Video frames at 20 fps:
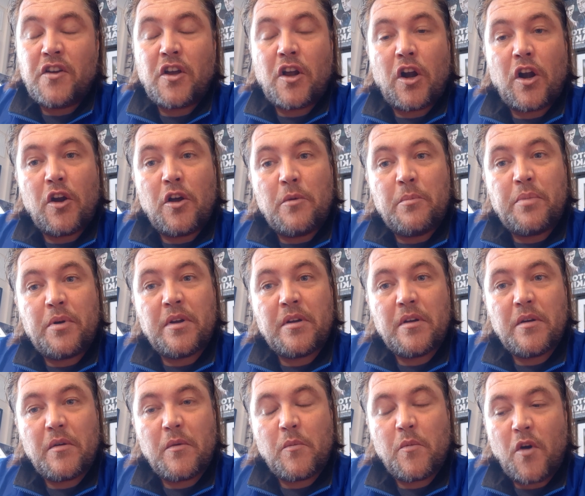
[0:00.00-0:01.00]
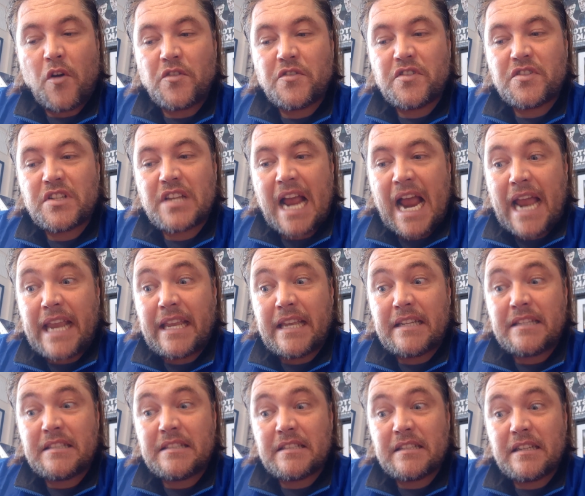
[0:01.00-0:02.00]
Club once
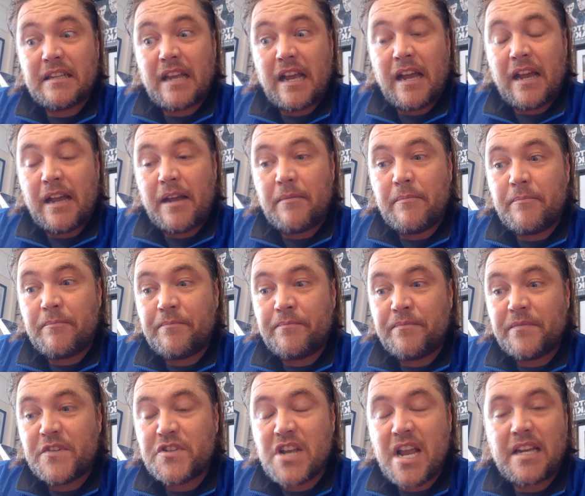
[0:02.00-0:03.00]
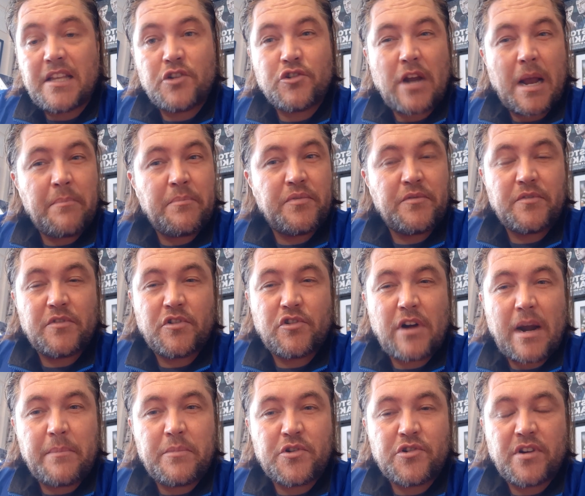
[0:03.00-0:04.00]
hired Shirley
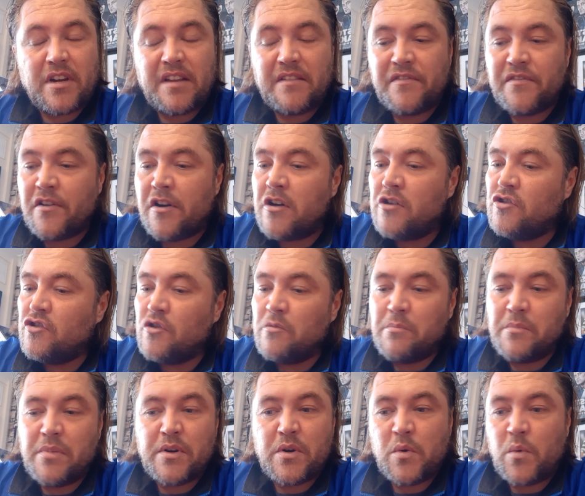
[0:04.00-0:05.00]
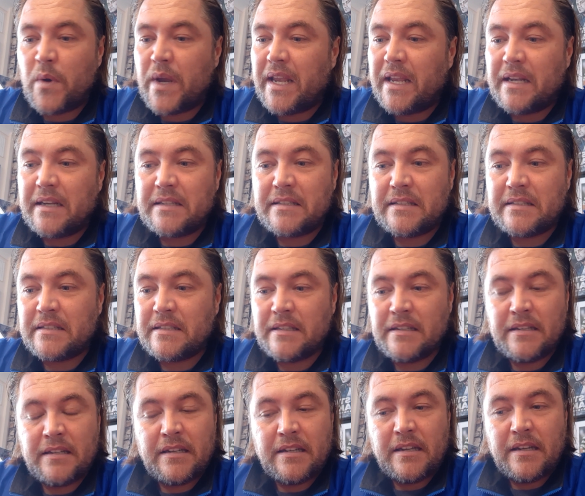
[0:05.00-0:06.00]
Crabtree for a number of weeks,
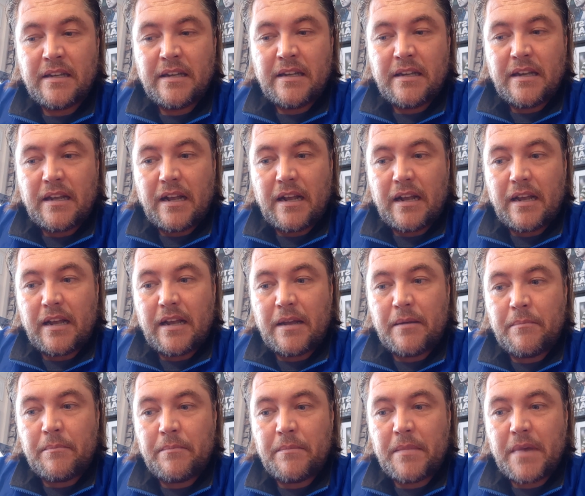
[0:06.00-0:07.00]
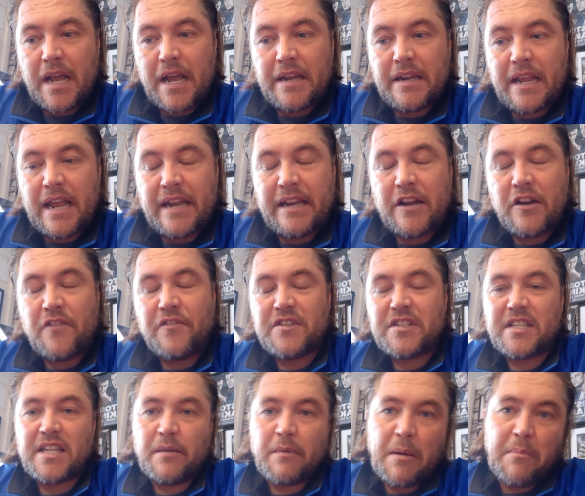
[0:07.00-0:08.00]
and then
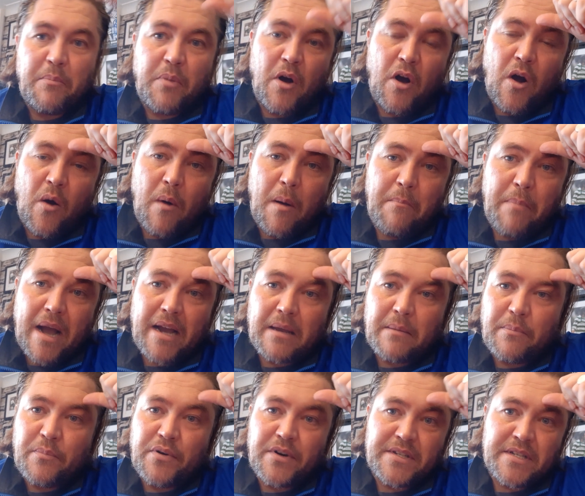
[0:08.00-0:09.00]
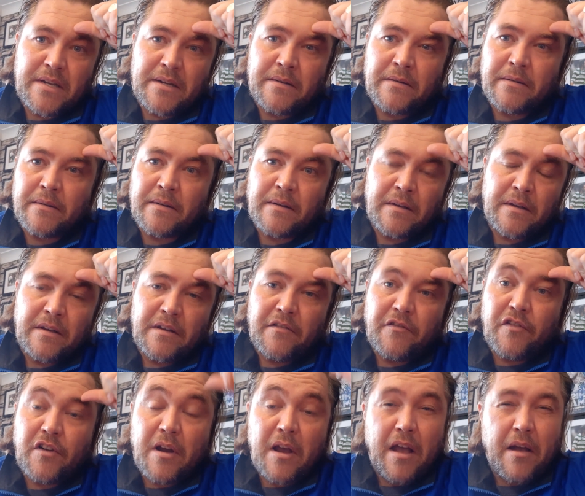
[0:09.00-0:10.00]
obviously when Paul went back in prison
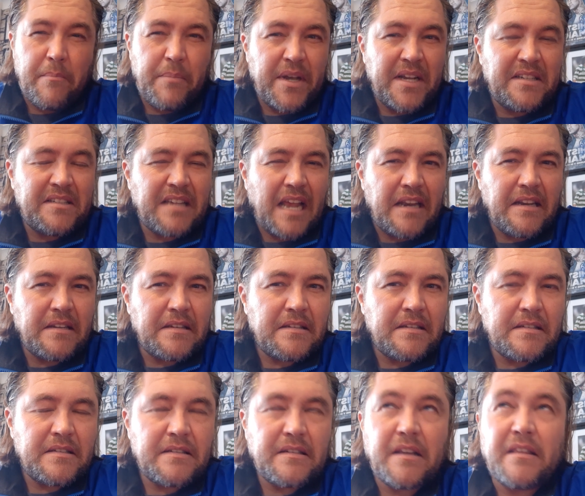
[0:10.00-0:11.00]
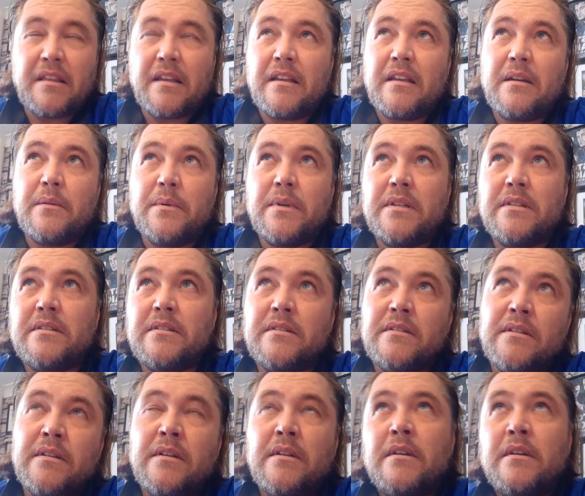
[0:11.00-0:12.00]
for a big sentence, I think it was